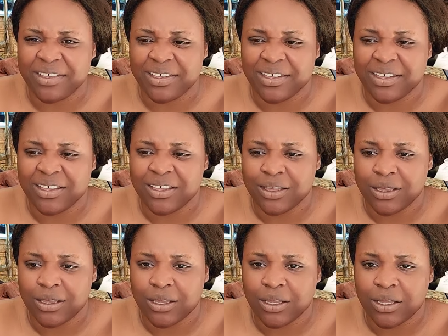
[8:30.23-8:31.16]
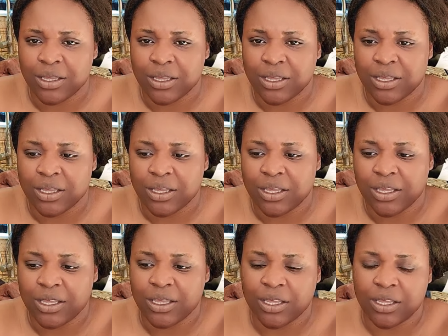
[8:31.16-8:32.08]

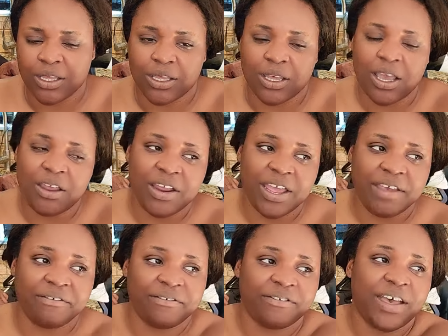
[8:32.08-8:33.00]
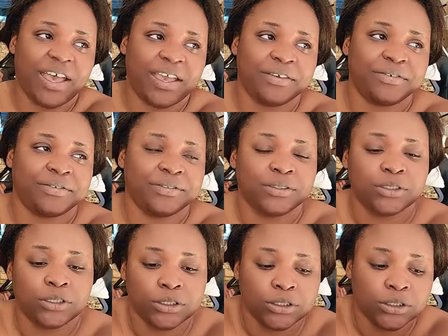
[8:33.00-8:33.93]

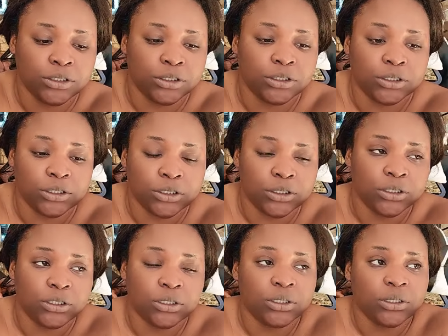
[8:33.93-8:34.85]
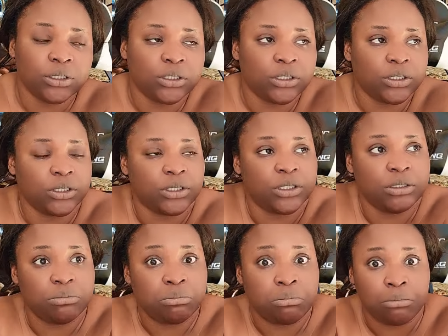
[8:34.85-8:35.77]

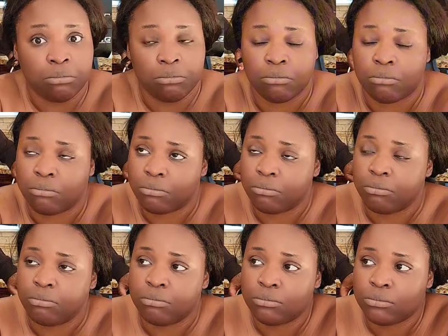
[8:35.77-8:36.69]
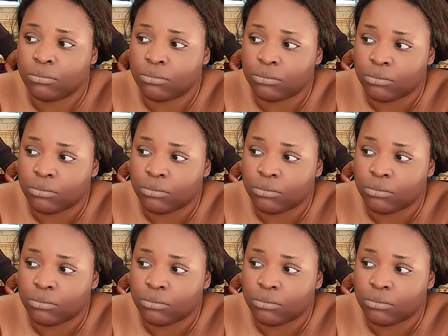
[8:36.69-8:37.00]
The person shown says nothing.